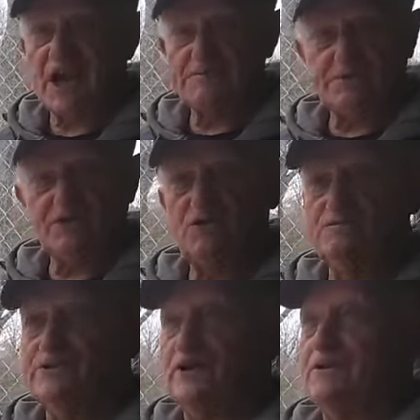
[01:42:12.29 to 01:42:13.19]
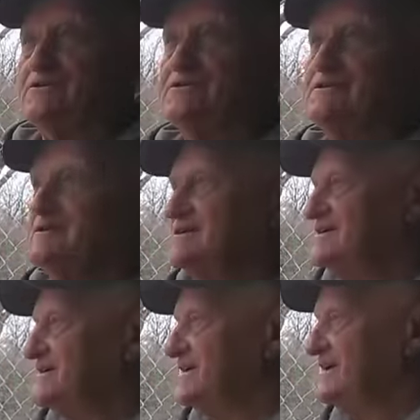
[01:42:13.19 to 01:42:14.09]
I be over there.
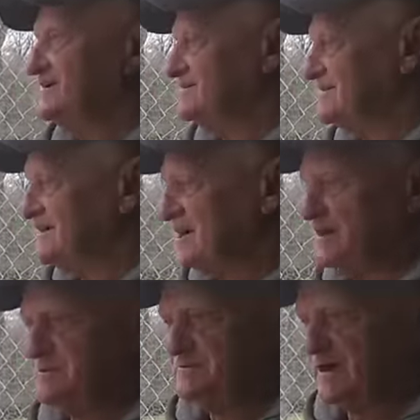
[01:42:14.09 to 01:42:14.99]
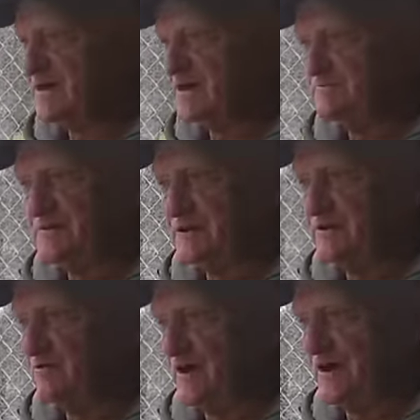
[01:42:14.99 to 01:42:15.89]
And he called me back up in a
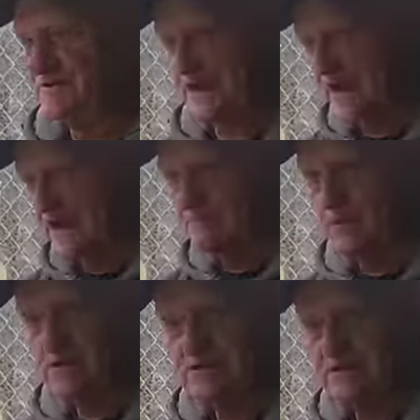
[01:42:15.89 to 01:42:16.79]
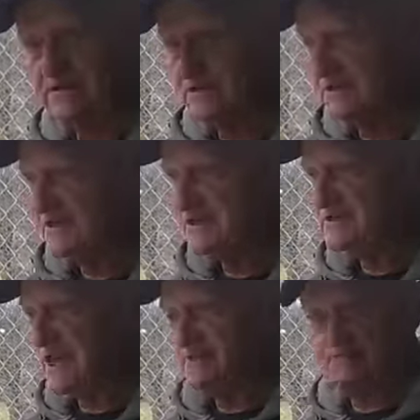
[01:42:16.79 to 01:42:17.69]
little while. I had it marked out. He
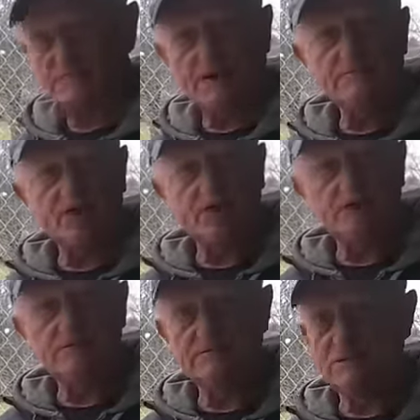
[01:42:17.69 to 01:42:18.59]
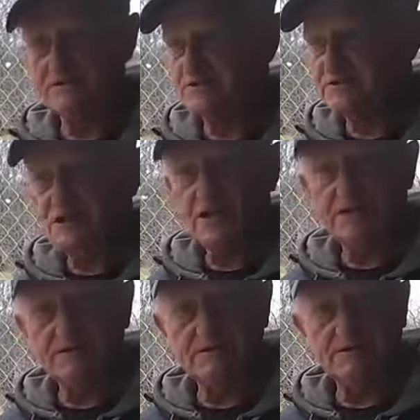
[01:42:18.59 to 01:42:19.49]
said, I'm done. I said,
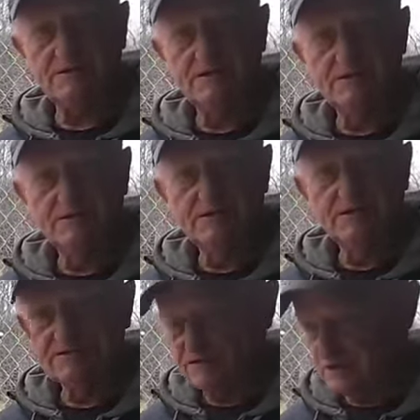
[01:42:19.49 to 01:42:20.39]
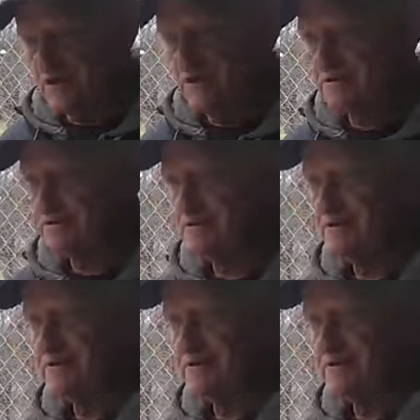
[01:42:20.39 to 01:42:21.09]
done? He said, yes.